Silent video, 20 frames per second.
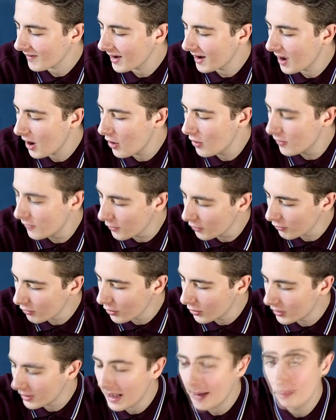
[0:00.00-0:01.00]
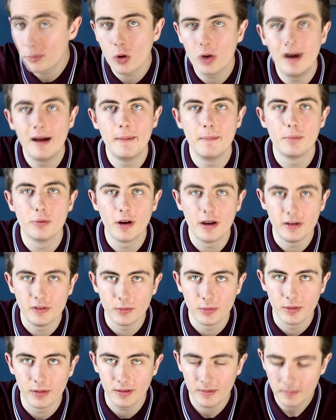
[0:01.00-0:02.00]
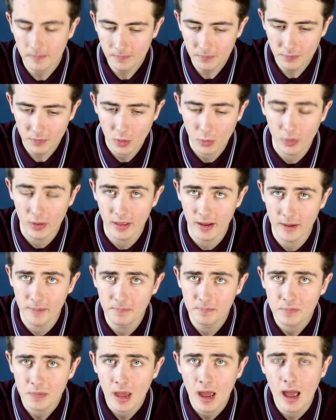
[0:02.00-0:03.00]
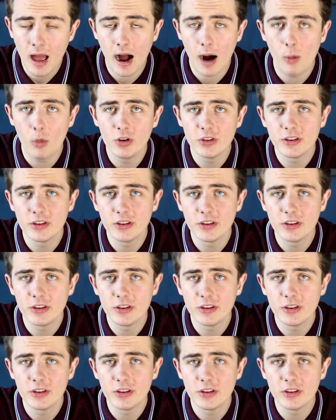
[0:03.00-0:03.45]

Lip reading: overall, I'm quite impressed with it. I once